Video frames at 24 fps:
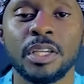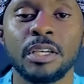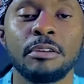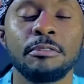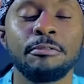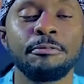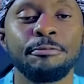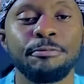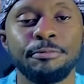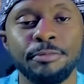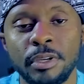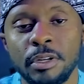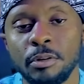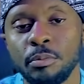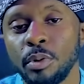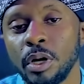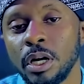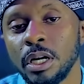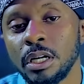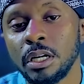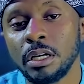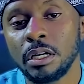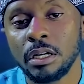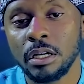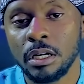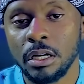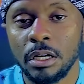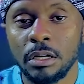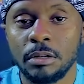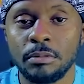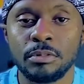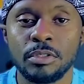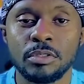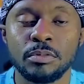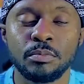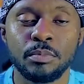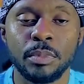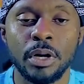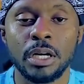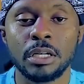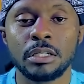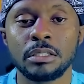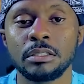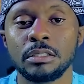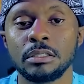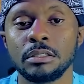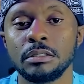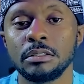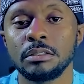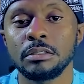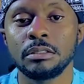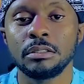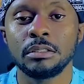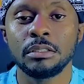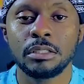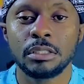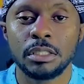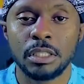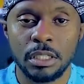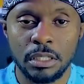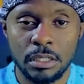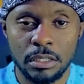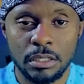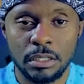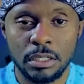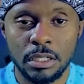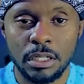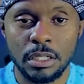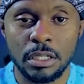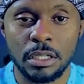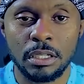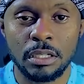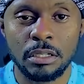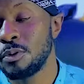Feedback comes back to you in three.